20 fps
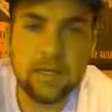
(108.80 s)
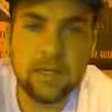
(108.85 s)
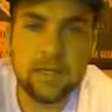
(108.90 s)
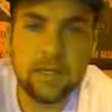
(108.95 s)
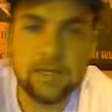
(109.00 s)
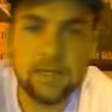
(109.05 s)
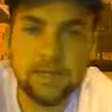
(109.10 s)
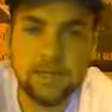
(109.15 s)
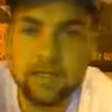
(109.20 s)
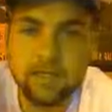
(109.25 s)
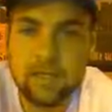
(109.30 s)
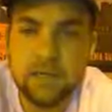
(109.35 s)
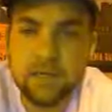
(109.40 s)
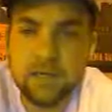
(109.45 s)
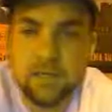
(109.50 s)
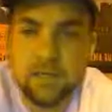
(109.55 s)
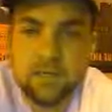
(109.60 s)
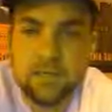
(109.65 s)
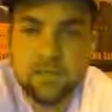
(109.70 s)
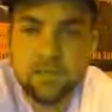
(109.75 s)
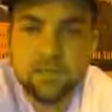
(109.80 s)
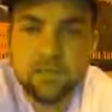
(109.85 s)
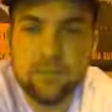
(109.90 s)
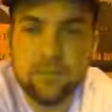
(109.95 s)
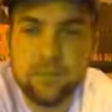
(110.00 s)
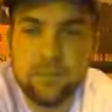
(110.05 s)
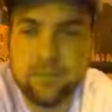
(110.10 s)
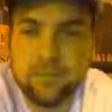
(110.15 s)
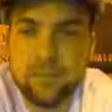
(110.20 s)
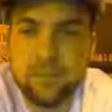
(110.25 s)
Here's how
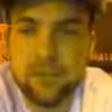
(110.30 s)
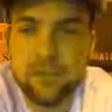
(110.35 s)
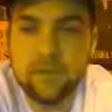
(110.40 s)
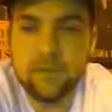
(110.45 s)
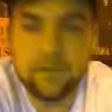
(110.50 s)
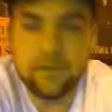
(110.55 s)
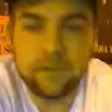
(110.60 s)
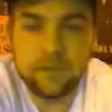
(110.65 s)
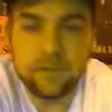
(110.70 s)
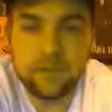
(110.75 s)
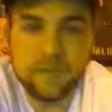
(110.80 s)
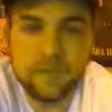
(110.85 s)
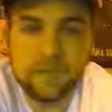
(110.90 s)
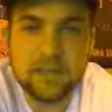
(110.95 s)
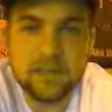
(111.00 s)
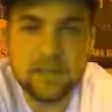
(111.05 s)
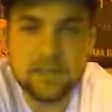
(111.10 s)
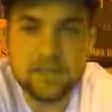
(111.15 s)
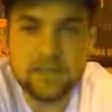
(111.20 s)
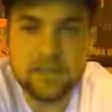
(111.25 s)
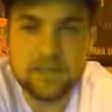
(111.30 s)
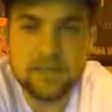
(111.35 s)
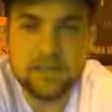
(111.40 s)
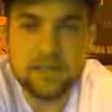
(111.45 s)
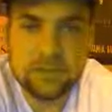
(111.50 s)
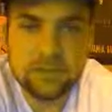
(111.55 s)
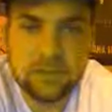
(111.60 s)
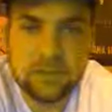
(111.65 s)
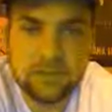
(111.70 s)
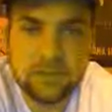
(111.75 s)
the different classes
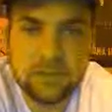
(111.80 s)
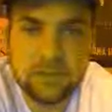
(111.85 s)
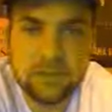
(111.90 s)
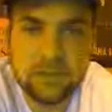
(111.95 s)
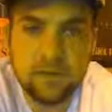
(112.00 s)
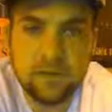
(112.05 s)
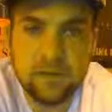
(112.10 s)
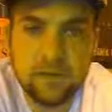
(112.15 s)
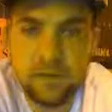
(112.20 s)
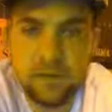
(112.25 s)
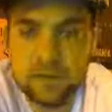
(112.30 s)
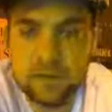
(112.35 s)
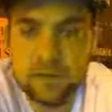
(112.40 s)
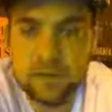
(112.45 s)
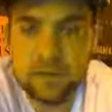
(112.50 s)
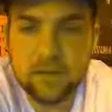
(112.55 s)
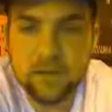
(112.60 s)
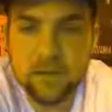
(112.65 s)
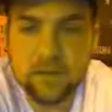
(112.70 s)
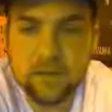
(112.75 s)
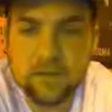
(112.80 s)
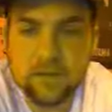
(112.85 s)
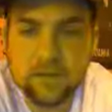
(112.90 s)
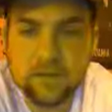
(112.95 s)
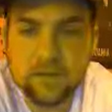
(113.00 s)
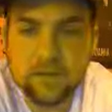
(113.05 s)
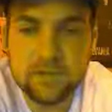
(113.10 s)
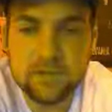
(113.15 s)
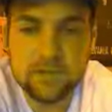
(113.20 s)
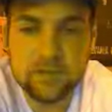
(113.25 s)
spend their income. This
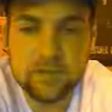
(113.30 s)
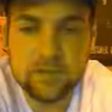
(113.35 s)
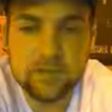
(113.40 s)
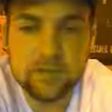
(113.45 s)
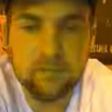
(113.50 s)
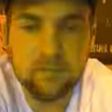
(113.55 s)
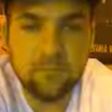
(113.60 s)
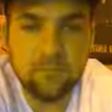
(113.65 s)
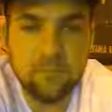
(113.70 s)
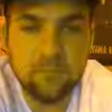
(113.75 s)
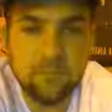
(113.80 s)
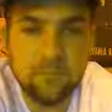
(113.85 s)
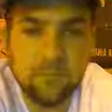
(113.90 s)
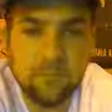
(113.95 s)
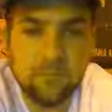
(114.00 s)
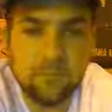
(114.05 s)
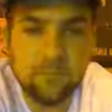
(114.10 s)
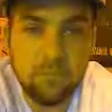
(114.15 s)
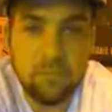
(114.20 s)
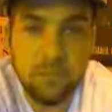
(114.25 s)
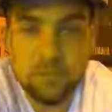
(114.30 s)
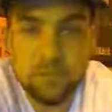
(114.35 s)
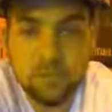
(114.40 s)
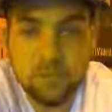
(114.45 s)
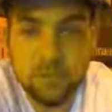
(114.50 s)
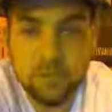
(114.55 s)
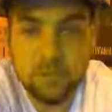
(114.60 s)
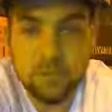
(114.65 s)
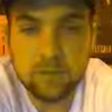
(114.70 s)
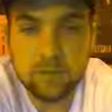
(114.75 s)
is how poor
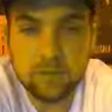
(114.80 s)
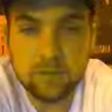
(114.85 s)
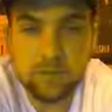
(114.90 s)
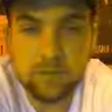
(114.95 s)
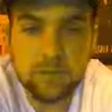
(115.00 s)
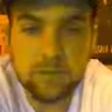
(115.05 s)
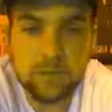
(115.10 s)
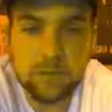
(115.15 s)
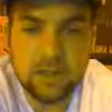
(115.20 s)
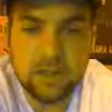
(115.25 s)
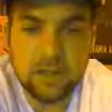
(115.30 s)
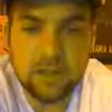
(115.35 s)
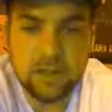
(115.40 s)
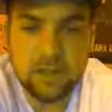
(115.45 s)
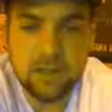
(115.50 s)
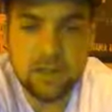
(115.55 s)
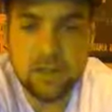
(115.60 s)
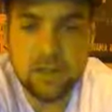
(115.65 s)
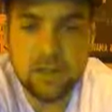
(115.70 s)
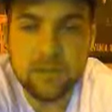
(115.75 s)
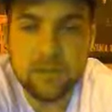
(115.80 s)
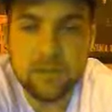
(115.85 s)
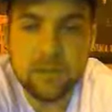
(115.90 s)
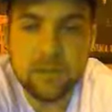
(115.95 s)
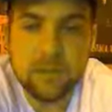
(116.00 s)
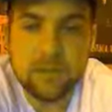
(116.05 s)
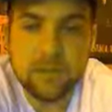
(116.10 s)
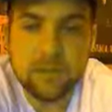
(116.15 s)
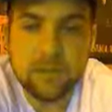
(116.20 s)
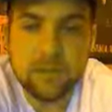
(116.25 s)
people spend their income. It
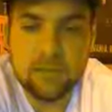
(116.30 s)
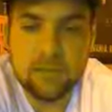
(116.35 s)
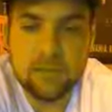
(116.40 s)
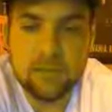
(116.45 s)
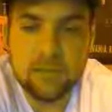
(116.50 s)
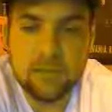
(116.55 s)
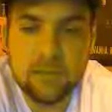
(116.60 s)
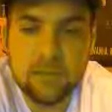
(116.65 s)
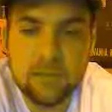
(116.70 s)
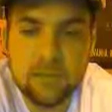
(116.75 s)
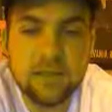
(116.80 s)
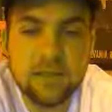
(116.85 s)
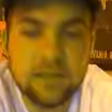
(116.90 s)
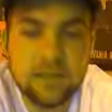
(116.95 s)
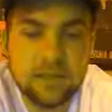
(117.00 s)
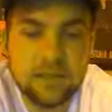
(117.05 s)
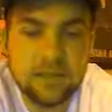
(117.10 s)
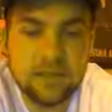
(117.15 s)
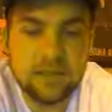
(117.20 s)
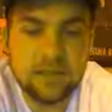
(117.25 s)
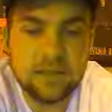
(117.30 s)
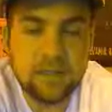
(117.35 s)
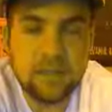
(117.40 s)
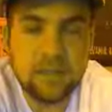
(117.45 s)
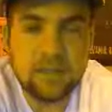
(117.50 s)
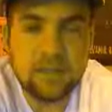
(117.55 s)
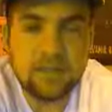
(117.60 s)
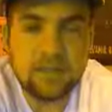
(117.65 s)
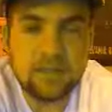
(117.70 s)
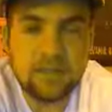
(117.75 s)
comes in and then it
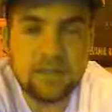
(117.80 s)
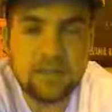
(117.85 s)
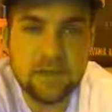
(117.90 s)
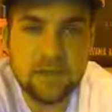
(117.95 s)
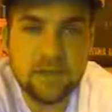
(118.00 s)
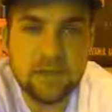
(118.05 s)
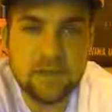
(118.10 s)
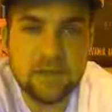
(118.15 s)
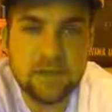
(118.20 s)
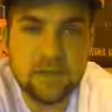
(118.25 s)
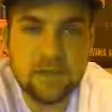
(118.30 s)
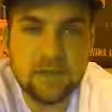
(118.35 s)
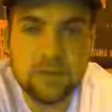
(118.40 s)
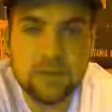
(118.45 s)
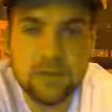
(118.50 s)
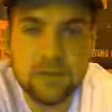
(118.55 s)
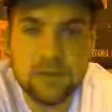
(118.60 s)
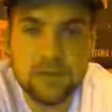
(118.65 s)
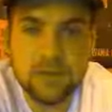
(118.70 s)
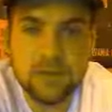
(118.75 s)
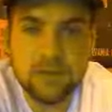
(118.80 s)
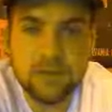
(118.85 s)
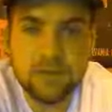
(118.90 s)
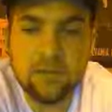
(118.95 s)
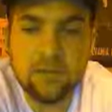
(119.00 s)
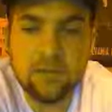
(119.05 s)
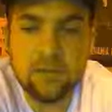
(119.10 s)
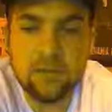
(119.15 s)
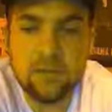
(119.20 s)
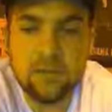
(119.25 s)
hits their expense column
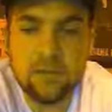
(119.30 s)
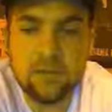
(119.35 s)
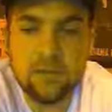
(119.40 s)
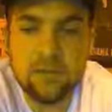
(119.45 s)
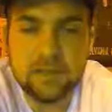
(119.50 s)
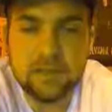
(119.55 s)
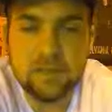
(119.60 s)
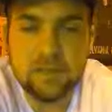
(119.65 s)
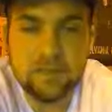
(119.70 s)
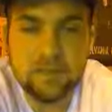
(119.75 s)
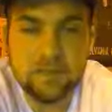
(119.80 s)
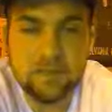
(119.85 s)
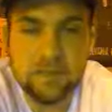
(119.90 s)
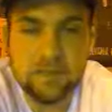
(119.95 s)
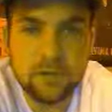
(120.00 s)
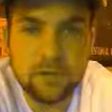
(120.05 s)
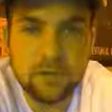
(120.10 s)
and it goes out the door.